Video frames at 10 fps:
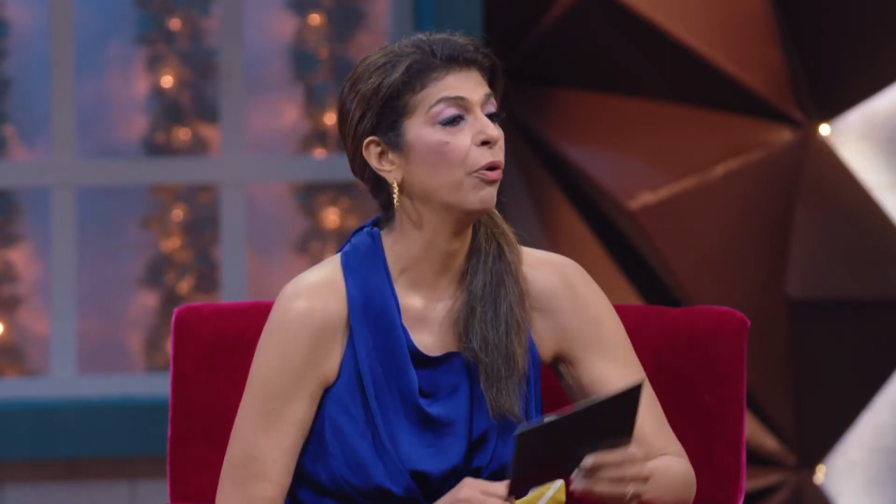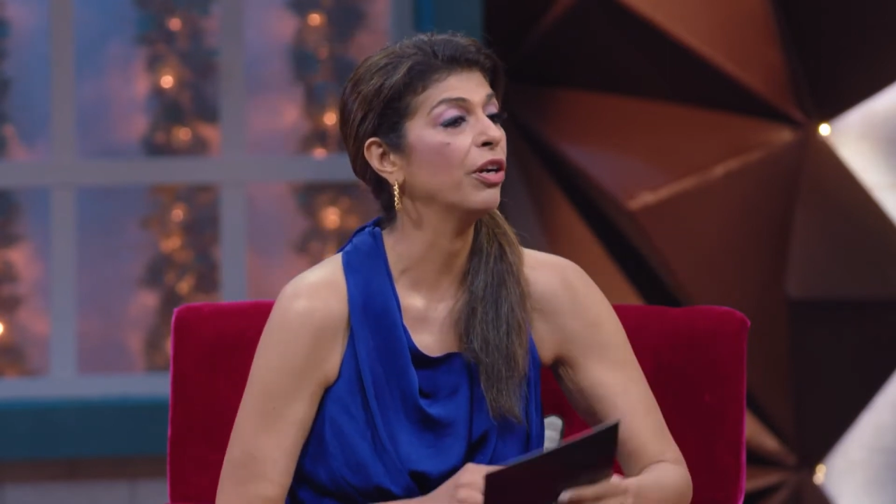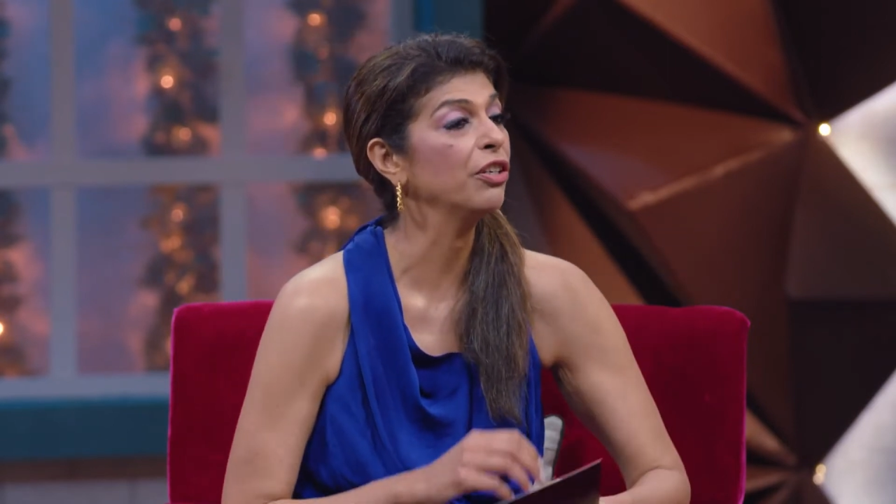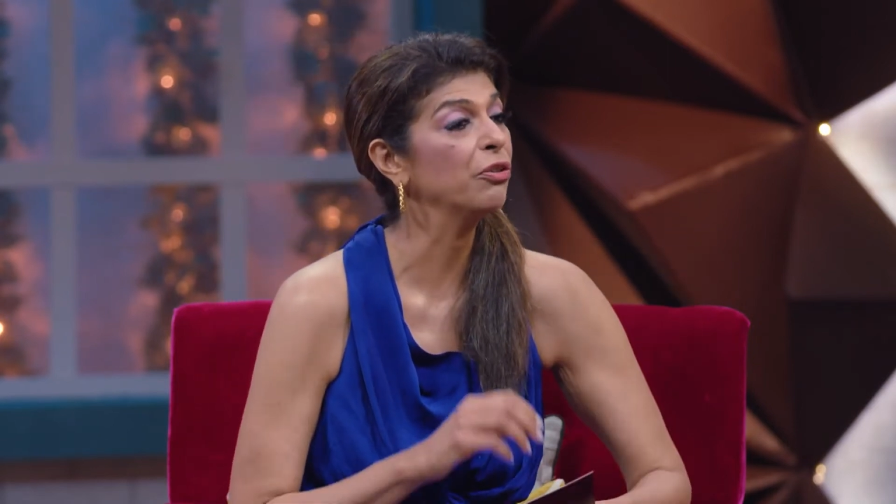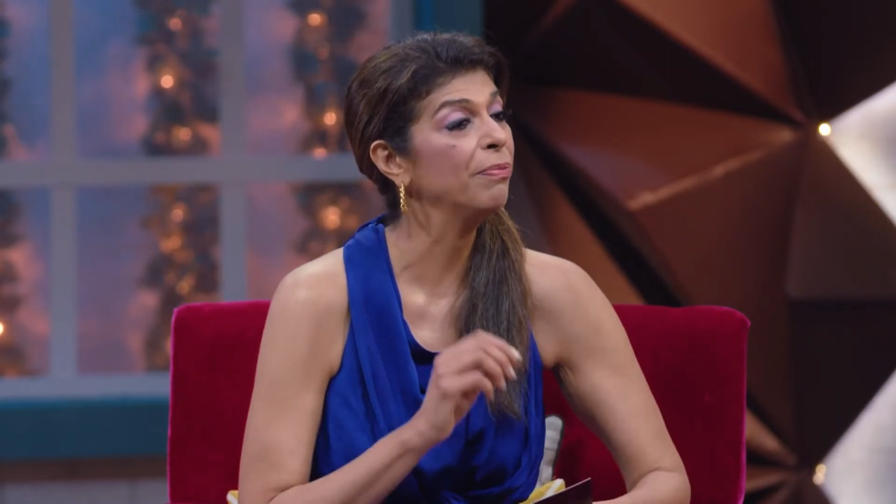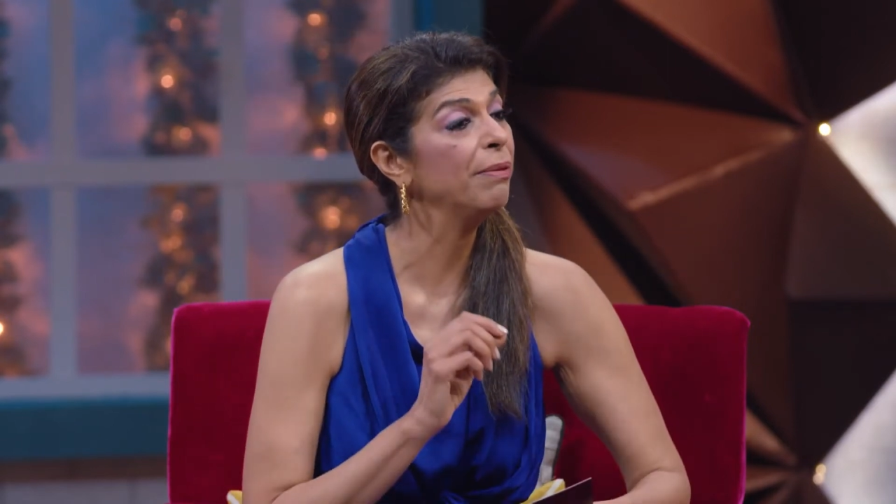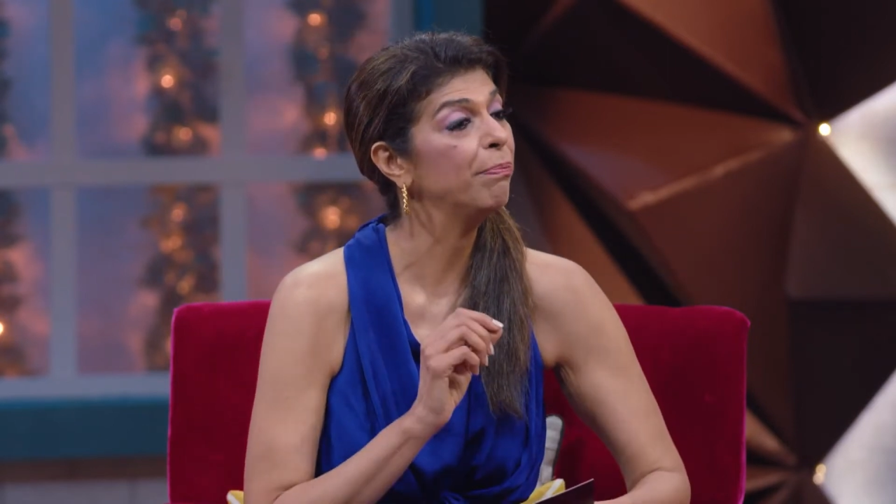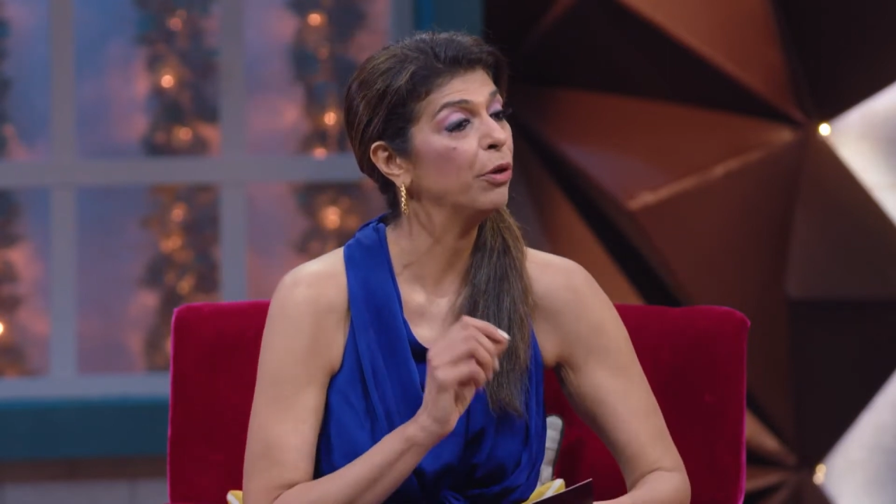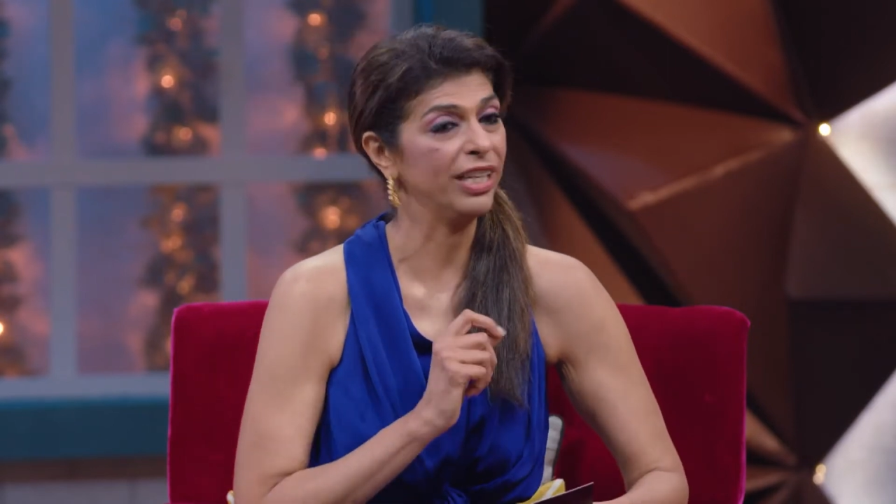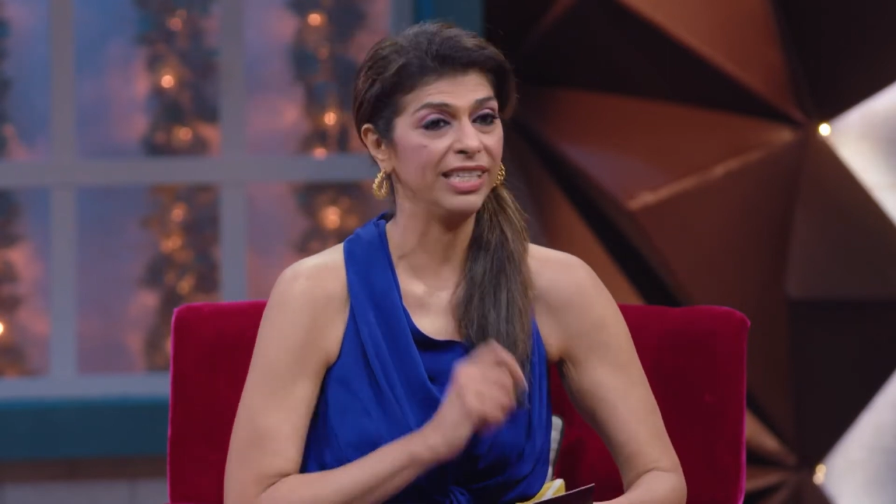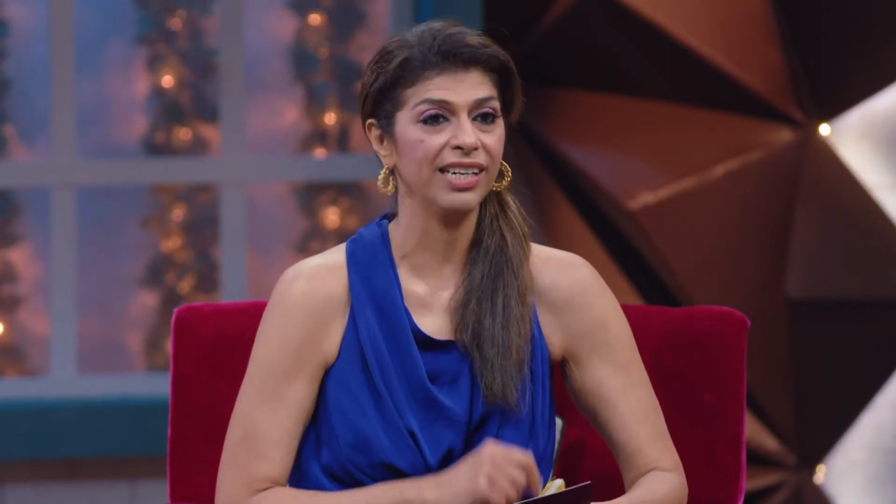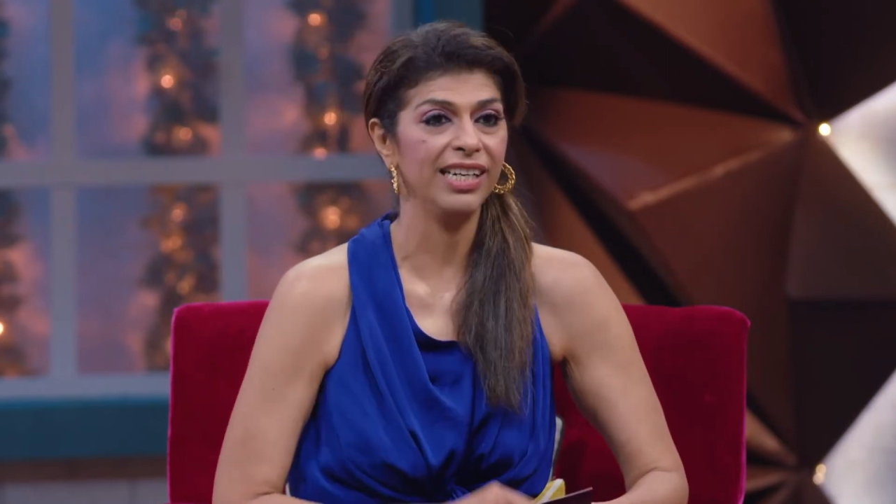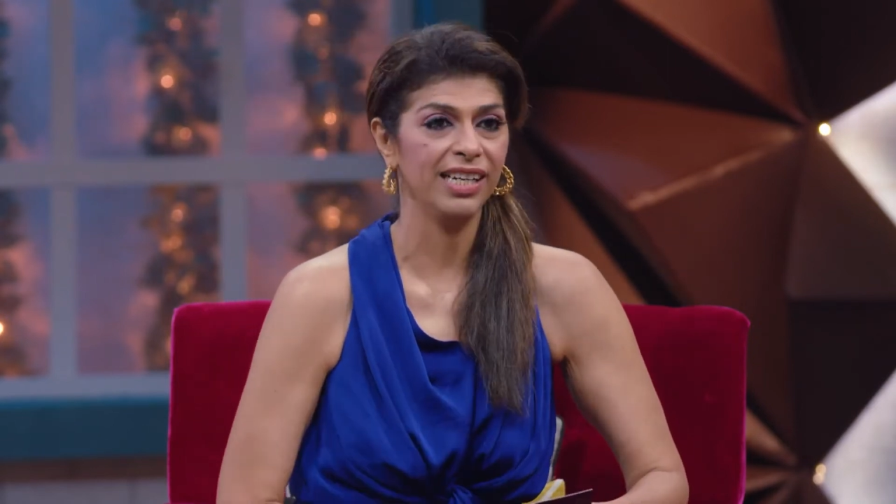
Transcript: wanted to be politically